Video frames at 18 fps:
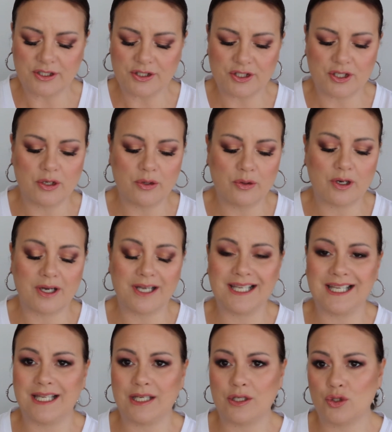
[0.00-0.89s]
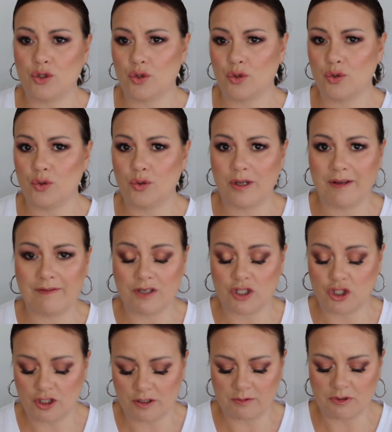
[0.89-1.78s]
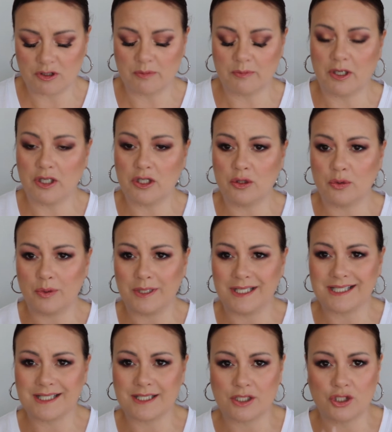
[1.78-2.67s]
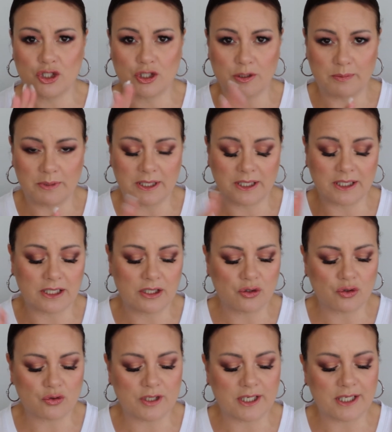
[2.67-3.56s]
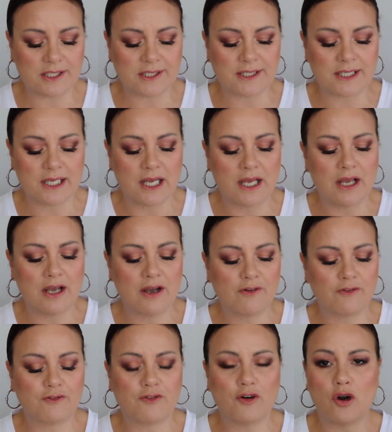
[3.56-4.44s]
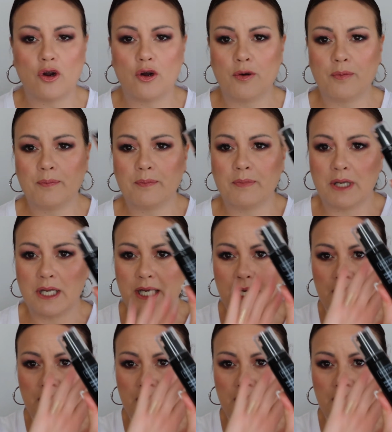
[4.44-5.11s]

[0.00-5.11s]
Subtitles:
so I had to have it shipped to my US shipping address from